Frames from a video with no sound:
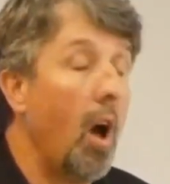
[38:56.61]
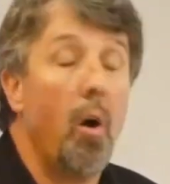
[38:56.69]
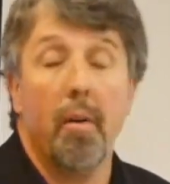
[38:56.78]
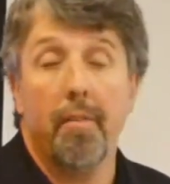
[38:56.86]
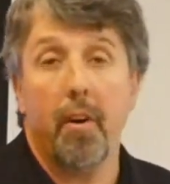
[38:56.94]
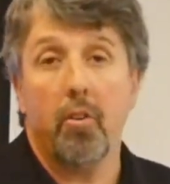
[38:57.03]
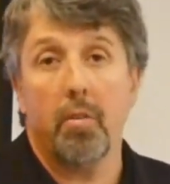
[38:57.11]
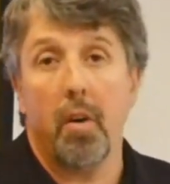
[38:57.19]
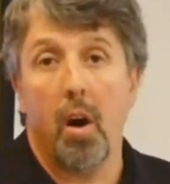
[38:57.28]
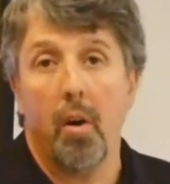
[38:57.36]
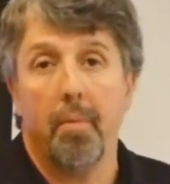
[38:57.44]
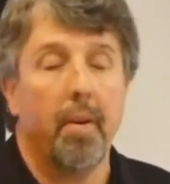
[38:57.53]
Oh, well, first of
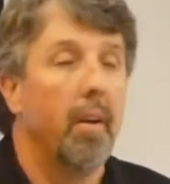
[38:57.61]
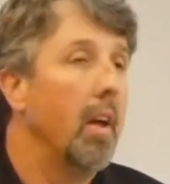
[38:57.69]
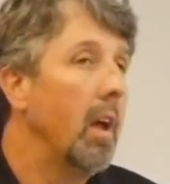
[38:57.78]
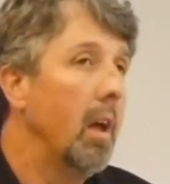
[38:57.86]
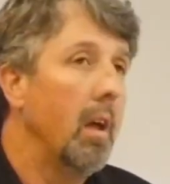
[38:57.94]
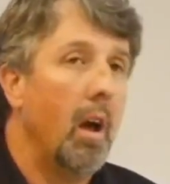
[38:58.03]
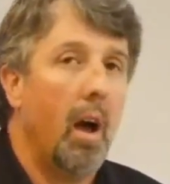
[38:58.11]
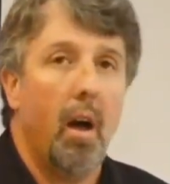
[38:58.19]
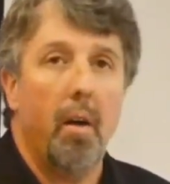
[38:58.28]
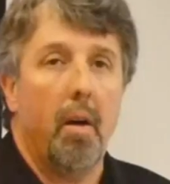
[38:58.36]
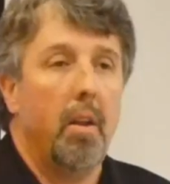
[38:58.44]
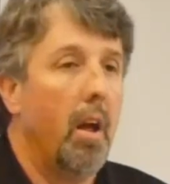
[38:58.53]
all,
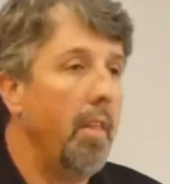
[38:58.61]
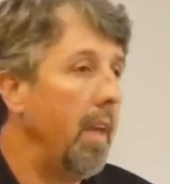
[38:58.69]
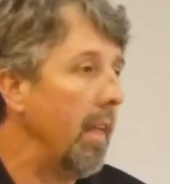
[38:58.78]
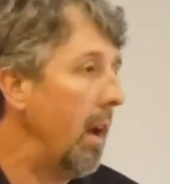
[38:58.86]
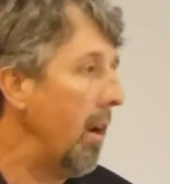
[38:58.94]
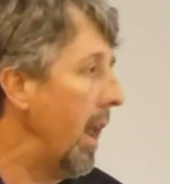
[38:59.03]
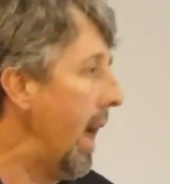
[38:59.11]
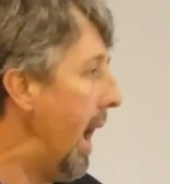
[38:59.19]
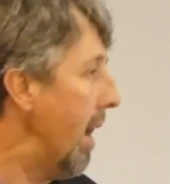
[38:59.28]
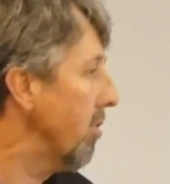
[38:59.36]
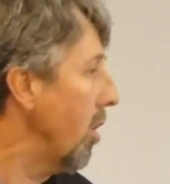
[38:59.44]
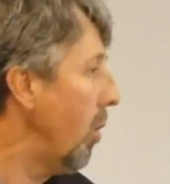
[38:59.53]
uh, another thing that I got to
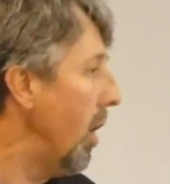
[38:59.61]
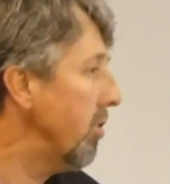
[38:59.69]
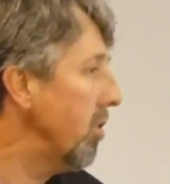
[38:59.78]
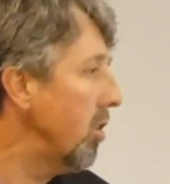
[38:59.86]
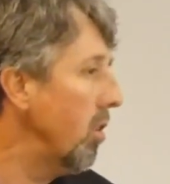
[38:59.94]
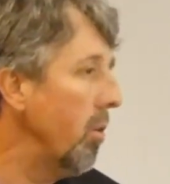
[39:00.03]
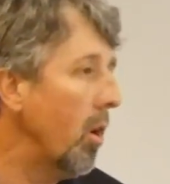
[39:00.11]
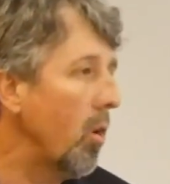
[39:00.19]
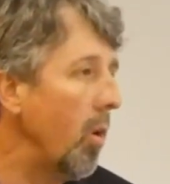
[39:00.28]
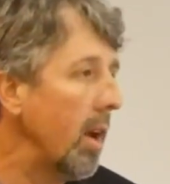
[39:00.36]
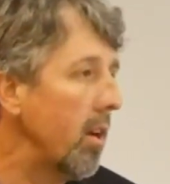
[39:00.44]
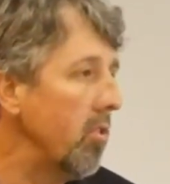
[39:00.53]
ask a question to real
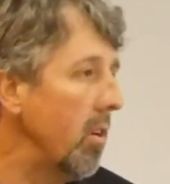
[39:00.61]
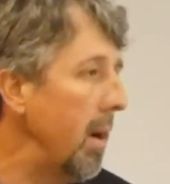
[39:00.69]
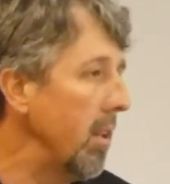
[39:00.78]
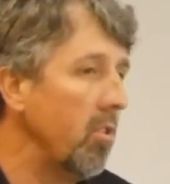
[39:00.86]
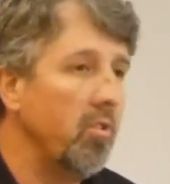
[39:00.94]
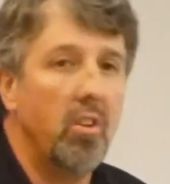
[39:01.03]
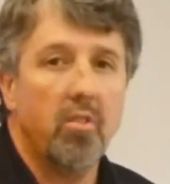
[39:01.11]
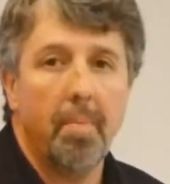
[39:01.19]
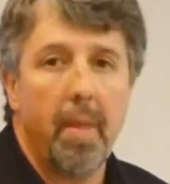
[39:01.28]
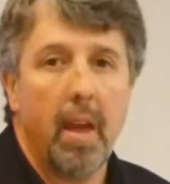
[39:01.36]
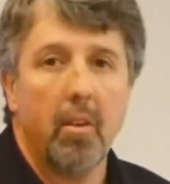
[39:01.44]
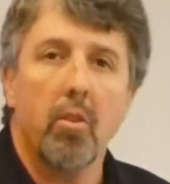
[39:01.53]
quick because you're about to see some
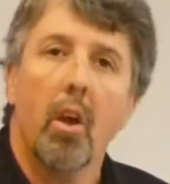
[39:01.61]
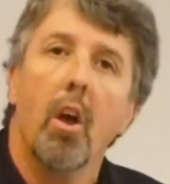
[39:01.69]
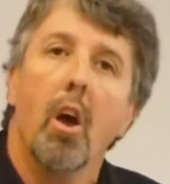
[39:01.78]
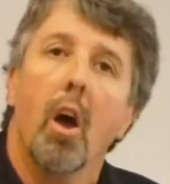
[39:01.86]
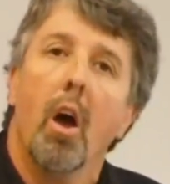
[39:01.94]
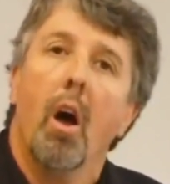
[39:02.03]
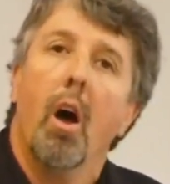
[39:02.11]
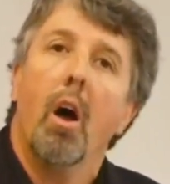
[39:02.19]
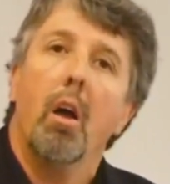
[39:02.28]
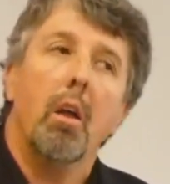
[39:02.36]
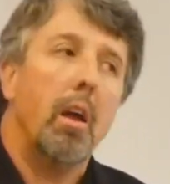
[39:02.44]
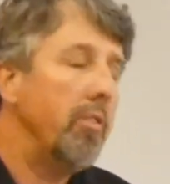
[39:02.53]
things.
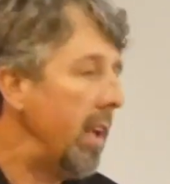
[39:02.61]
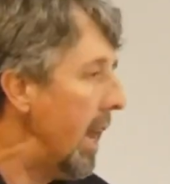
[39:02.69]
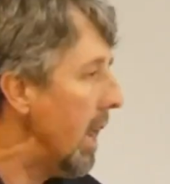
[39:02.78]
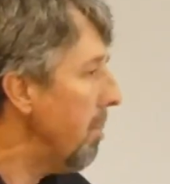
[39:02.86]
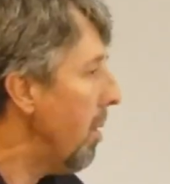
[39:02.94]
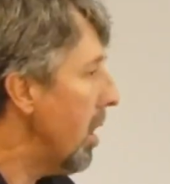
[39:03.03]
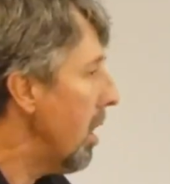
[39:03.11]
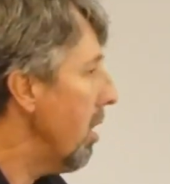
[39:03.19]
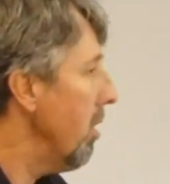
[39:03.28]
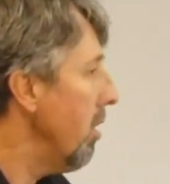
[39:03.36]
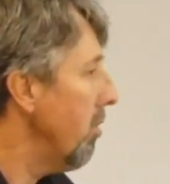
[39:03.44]
Is anybody in